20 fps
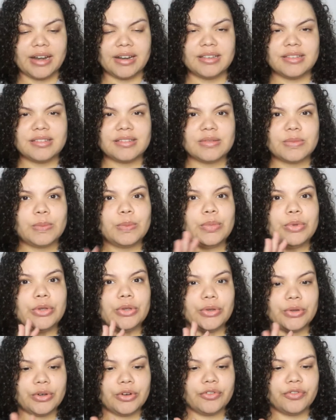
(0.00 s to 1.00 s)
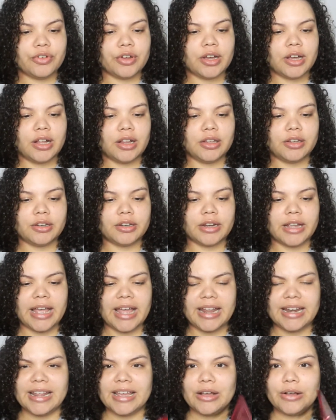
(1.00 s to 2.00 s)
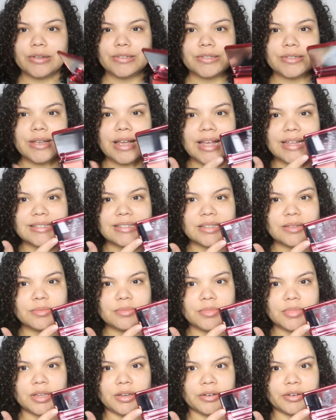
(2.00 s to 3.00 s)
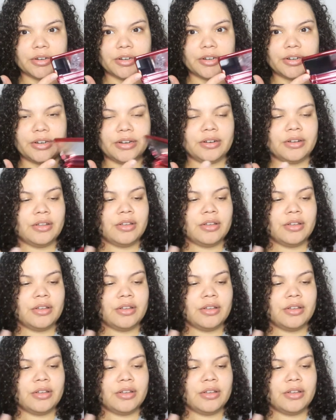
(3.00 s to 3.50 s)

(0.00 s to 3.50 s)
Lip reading: is beautiful color. And it also has a mirror.